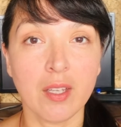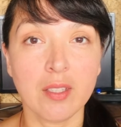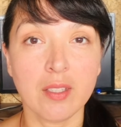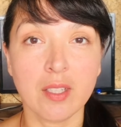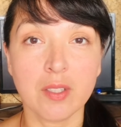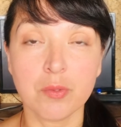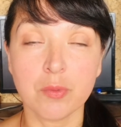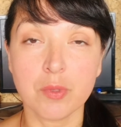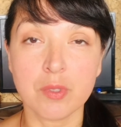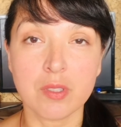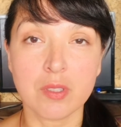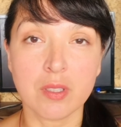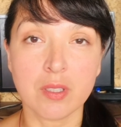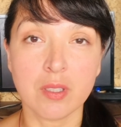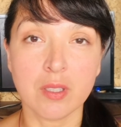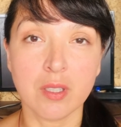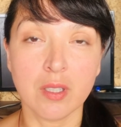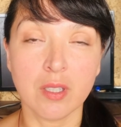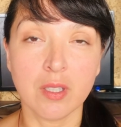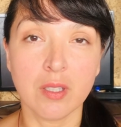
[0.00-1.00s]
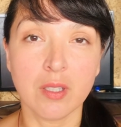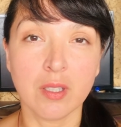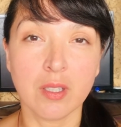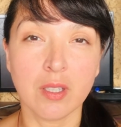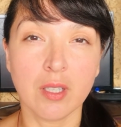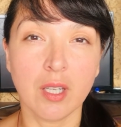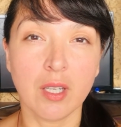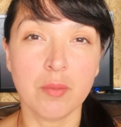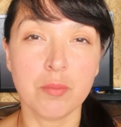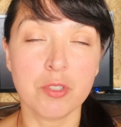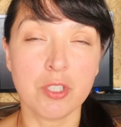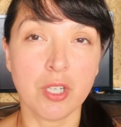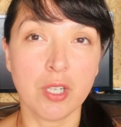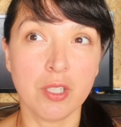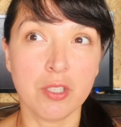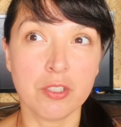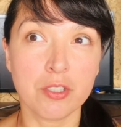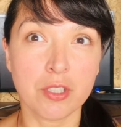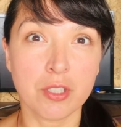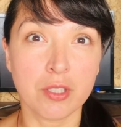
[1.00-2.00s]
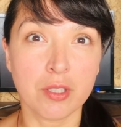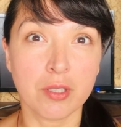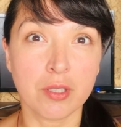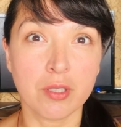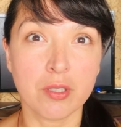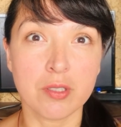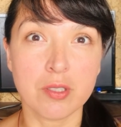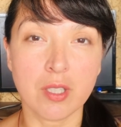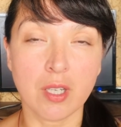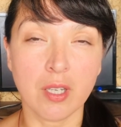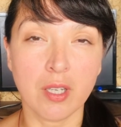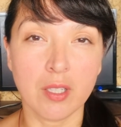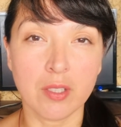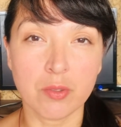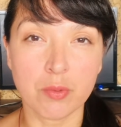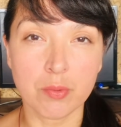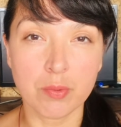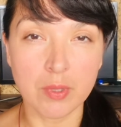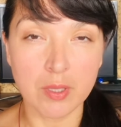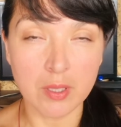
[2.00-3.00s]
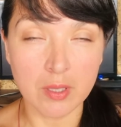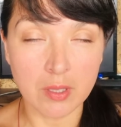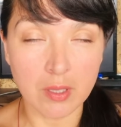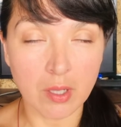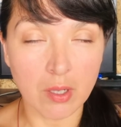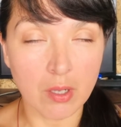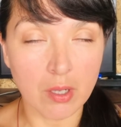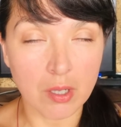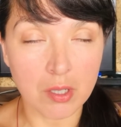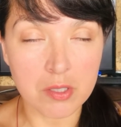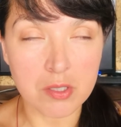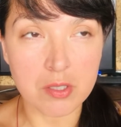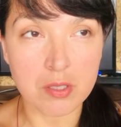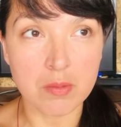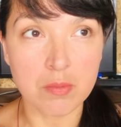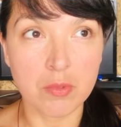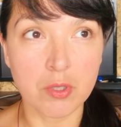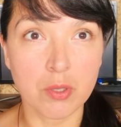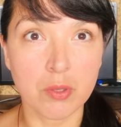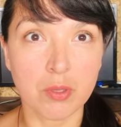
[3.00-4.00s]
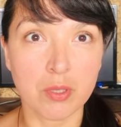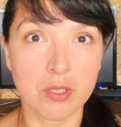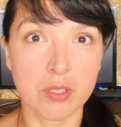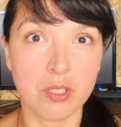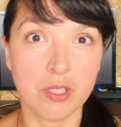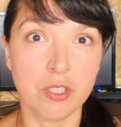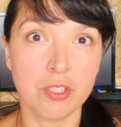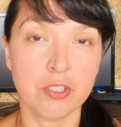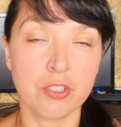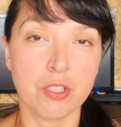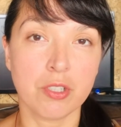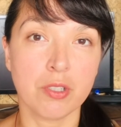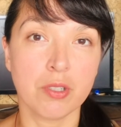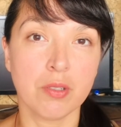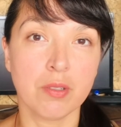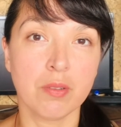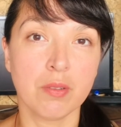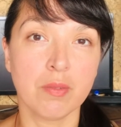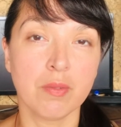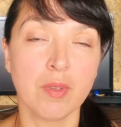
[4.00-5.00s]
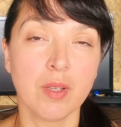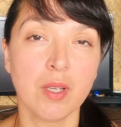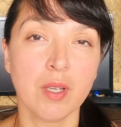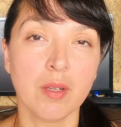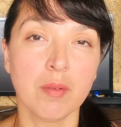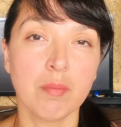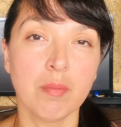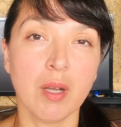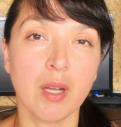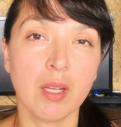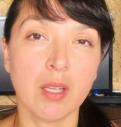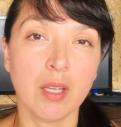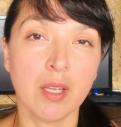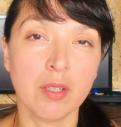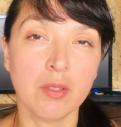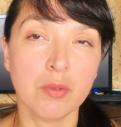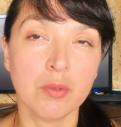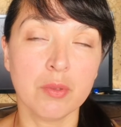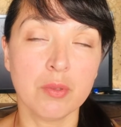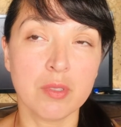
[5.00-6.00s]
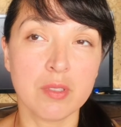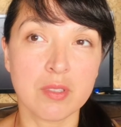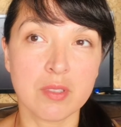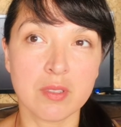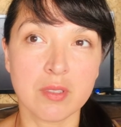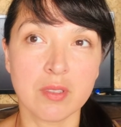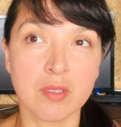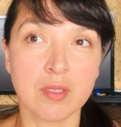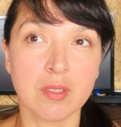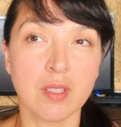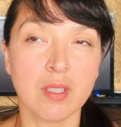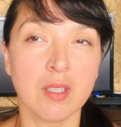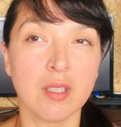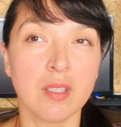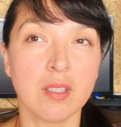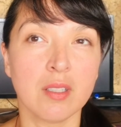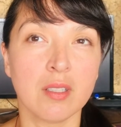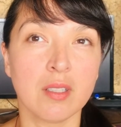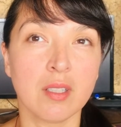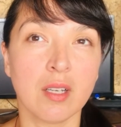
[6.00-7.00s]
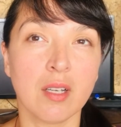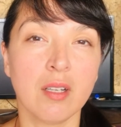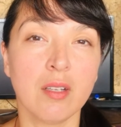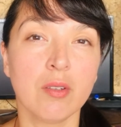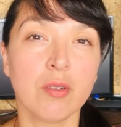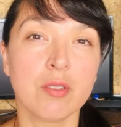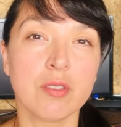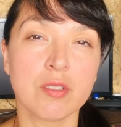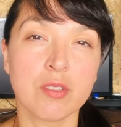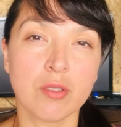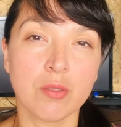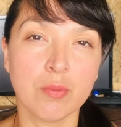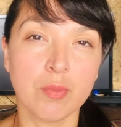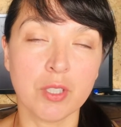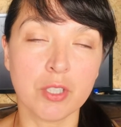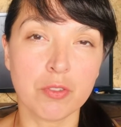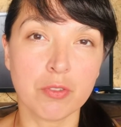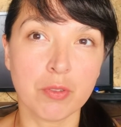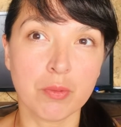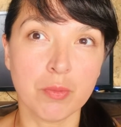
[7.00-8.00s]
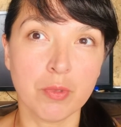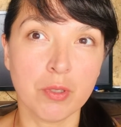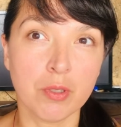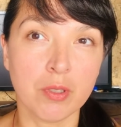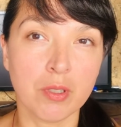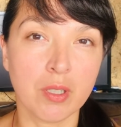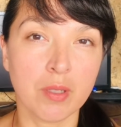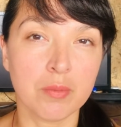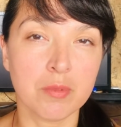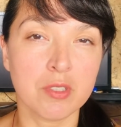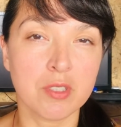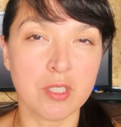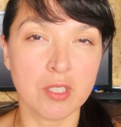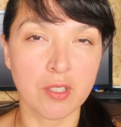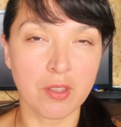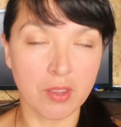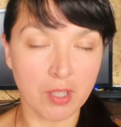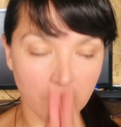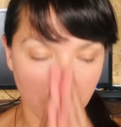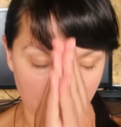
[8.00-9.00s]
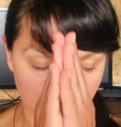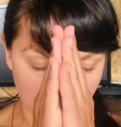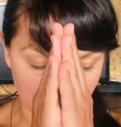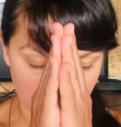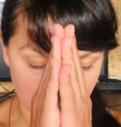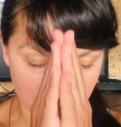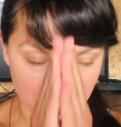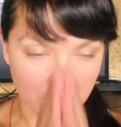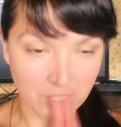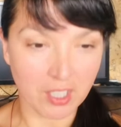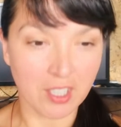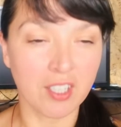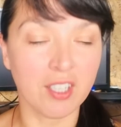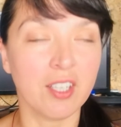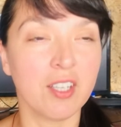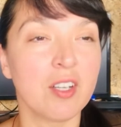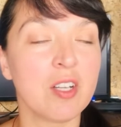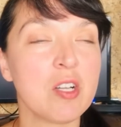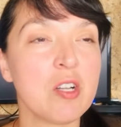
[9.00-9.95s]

that was a game changer because I had a real awesome yoga teacher, Marianne Olsen, and I learned so much from her. I'm still thankful today,